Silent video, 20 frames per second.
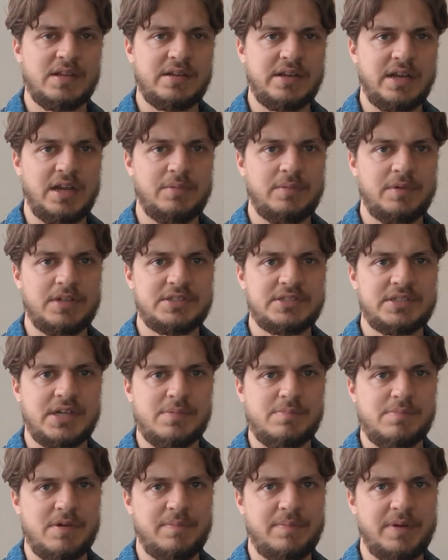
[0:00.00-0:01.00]
The animals,
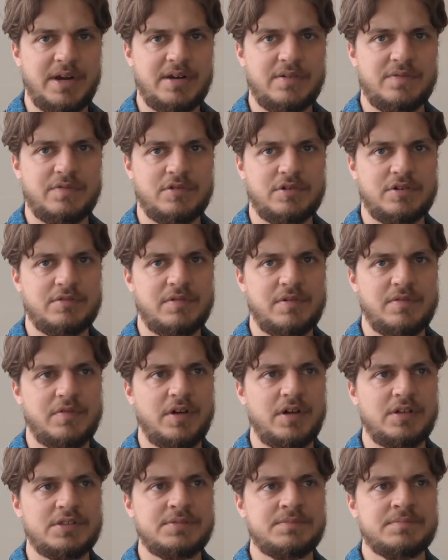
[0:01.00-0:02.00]
they prepare for the
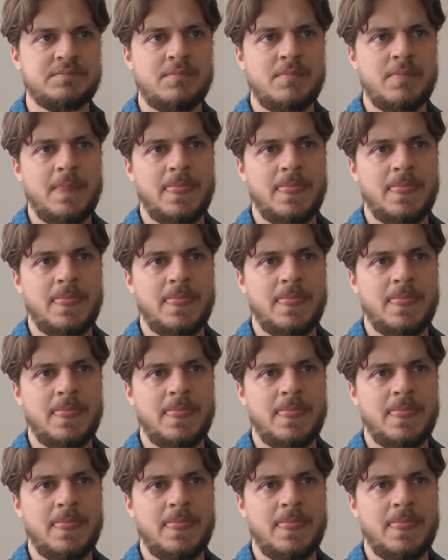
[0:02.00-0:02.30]
revolt,